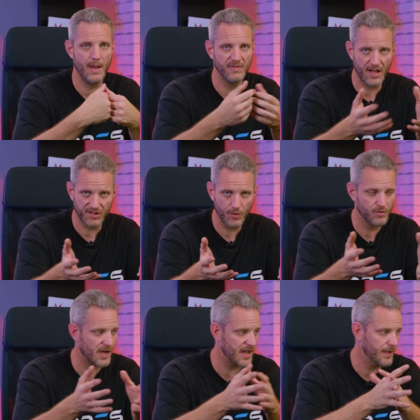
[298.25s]
M.2
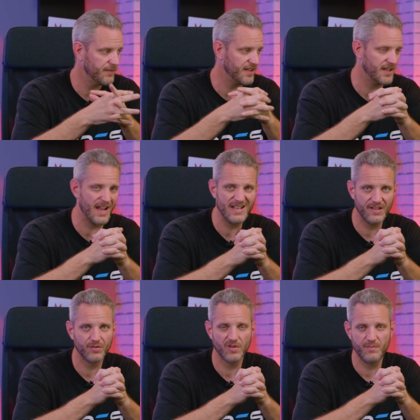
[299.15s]
drives and any
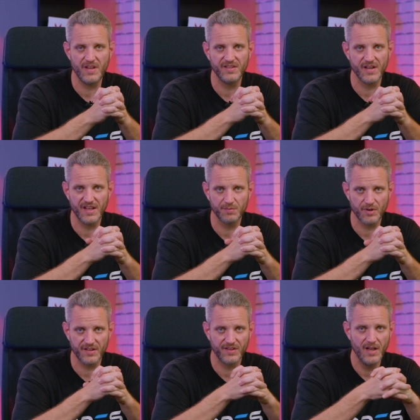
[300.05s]
sort of PCI
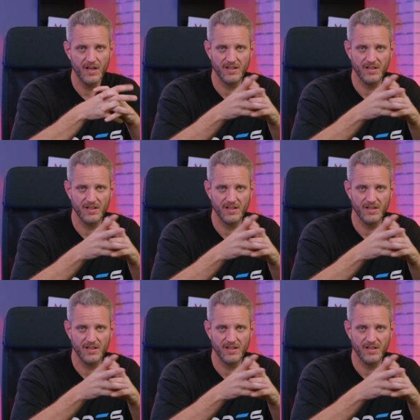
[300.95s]
Express,